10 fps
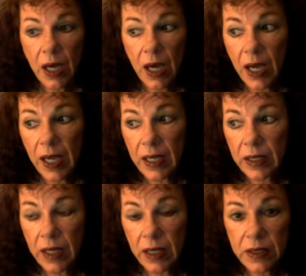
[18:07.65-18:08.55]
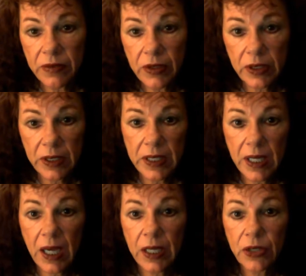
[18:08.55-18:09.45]
I had gotten severely
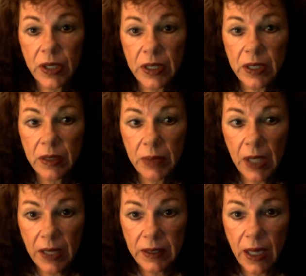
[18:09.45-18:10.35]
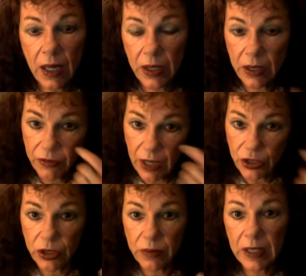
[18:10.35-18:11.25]
dehydrated and blacked out and
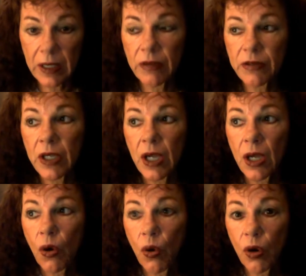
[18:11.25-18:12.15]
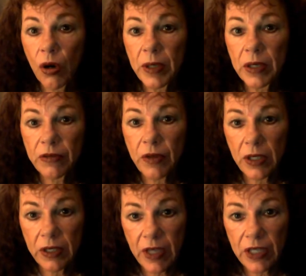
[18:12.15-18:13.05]
fractured my left orbit,
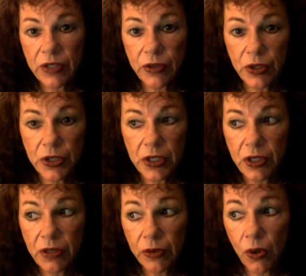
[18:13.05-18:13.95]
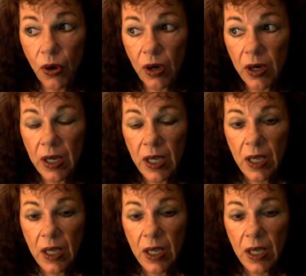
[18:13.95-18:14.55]
falling face first into the floor